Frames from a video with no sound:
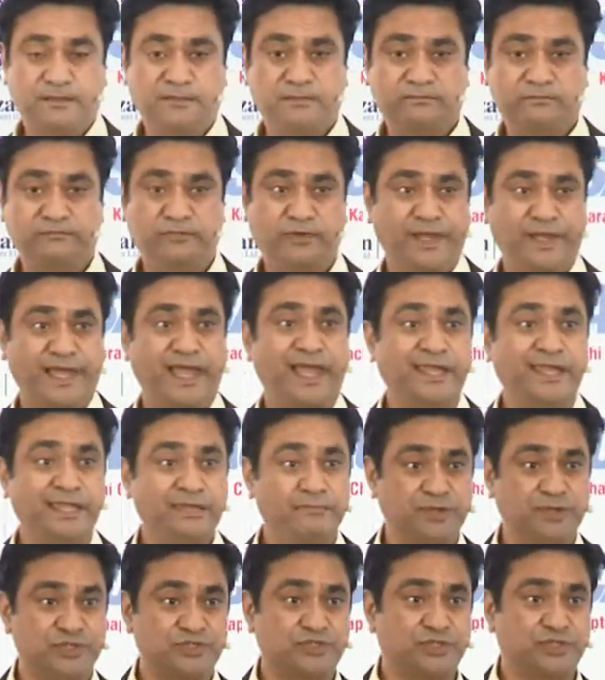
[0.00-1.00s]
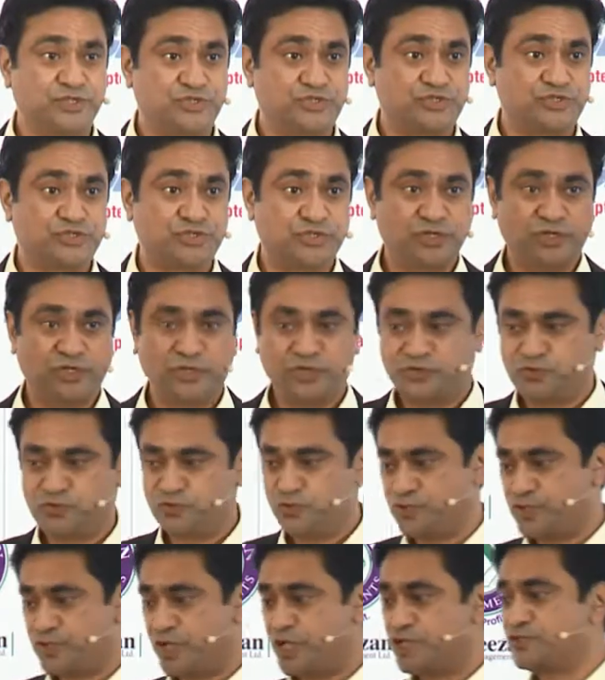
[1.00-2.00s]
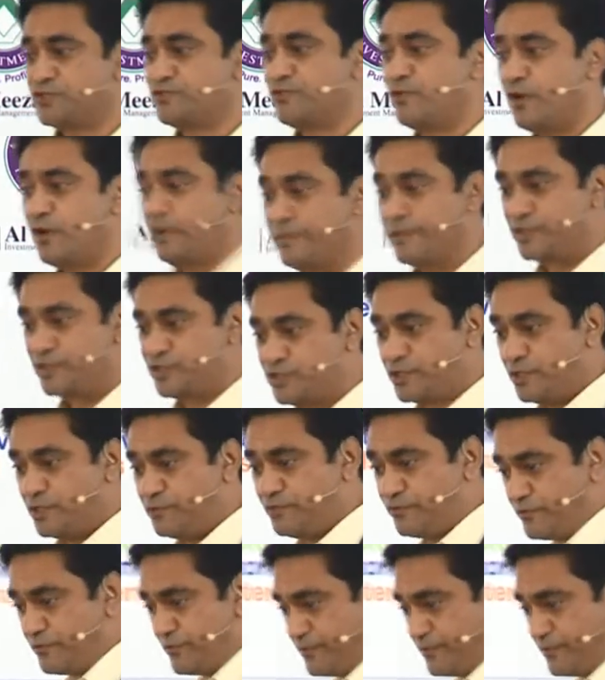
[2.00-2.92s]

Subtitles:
for any business to transform itself.